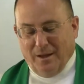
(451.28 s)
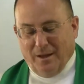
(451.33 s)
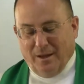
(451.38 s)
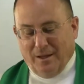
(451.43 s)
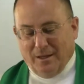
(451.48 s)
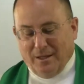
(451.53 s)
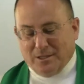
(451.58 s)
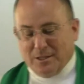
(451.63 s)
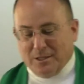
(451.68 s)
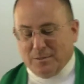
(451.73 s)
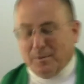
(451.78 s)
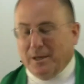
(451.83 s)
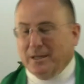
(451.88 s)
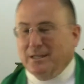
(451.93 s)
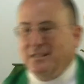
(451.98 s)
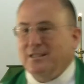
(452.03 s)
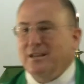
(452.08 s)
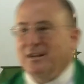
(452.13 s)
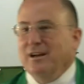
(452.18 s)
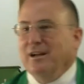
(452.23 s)
This is my
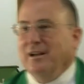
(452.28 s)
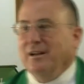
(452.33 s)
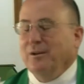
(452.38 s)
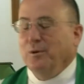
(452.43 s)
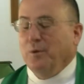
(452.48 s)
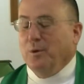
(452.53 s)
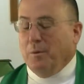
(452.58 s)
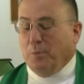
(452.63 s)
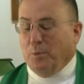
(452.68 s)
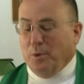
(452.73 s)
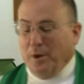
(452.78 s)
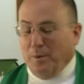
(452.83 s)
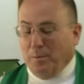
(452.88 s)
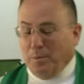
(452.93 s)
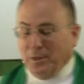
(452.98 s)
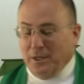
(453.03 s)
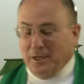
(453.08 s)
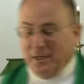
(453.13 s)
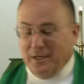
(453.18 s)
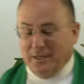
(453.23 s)
Son, whom I'm well
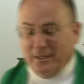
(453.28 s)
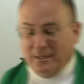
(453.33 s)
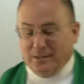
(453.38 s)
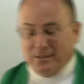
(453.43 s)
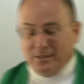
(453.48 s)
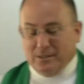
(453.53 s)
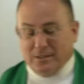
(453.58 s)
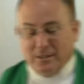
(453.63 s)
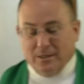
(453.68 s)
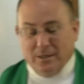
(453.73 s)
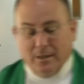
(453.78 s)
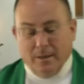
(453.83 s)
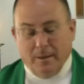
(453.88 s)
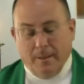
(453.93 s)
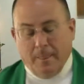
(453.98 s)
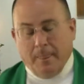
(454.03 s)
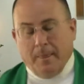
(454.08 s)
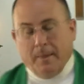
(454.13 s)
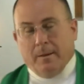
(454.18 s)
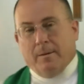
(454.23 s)
pleased.
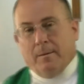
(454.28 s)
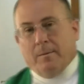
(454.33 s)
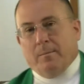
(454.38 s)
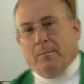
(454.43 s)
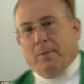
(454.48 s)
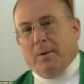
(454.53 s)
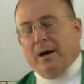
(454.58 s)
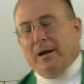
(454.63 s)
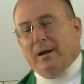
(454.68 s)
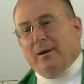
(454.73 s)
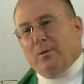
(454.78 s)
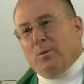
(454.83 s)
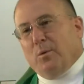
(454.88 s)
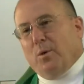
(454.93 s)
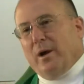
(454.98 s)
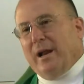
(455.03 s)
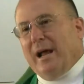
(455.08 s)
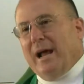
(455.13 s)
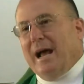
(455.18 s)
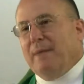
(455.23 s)
But
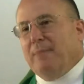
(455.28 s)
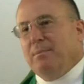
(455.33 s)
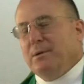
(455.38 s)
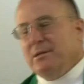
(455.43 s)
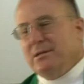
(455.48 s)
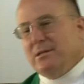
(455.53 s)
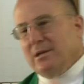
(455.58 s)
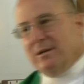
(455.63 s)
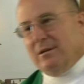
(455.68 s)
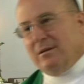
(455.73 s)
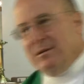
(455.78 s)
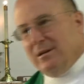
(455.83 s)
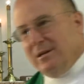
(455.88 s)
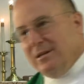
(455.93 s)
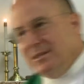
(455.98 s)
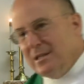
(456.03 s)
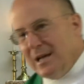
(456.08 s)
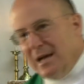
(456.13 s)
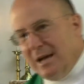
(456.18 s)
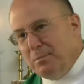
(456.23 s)
what happens is the
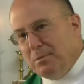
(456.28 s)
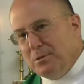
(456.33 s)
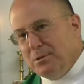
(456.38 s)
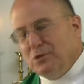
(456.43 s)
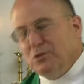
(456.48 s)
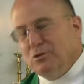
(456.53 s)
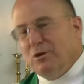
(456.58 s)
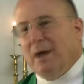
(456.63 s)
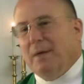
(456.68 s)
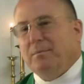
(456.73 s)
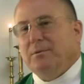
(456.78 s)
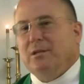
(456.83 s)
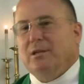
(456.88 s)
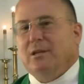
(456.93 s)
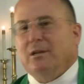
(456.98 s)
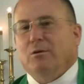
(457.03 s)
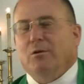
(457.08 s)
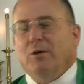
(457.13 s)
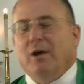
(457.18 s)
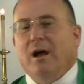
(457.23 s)
disciples drop to
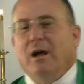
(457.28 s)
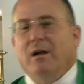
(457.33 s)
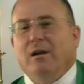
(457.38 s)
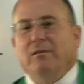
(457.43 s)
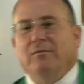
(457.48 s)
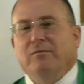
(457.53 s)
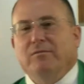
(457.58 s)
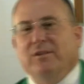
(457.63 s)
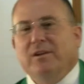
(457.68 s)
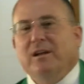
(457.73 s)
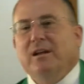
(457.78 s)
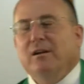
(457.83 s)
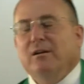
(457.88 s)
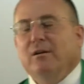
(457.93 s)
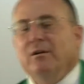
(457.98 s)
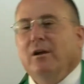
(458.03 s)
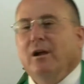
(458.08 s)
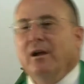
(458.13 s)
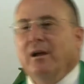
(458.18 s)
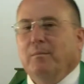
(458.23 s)
the ground in
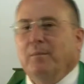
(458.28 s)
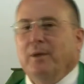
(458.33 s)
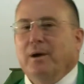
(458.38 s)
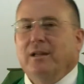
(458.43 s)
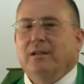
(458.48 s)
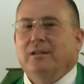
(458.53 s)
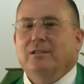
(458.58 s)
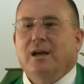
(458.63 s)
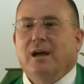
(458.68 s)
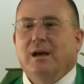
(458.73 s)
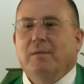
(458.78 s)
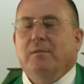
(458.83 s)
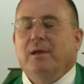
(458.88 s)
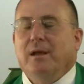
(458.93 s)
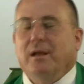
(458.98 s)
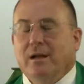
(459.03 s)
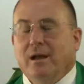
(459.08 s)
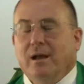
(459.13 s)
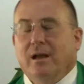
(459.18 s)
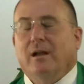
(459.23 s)
fear, and by the time
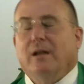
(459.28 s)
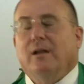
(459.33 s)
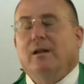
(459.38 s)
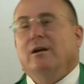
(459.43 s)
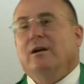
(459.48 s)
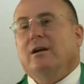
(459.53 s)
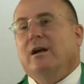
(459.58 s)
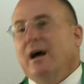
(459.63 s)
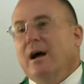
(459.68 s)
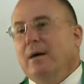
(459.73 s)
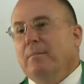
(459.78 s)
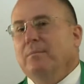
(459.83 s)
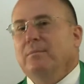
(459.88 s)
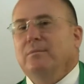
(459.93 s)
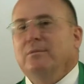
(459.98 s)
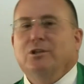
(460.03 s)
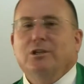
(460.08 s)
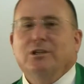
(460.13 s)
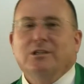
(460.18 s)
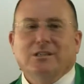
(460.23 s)
they kind of look
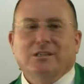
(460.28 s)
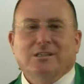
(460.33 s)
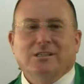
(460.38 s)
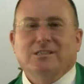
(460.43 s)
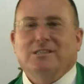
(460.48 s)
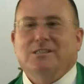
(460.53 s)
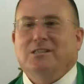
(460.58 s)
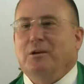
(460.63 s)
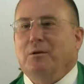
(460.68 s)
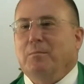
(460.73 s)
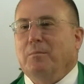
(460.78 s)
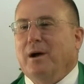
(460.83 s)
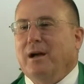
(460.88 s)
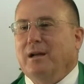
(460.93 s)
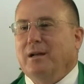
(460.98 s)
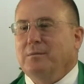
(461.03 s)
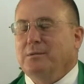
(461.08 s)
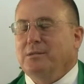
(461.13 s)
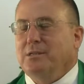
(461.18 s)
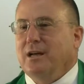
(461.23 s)
up, Jesus is there by
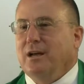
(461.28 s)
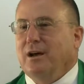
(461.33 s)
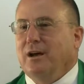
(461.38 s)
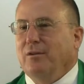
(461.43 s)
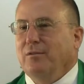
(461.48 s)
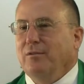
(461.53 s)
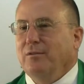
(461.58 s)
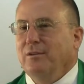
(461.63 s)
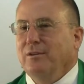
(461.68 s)
himself.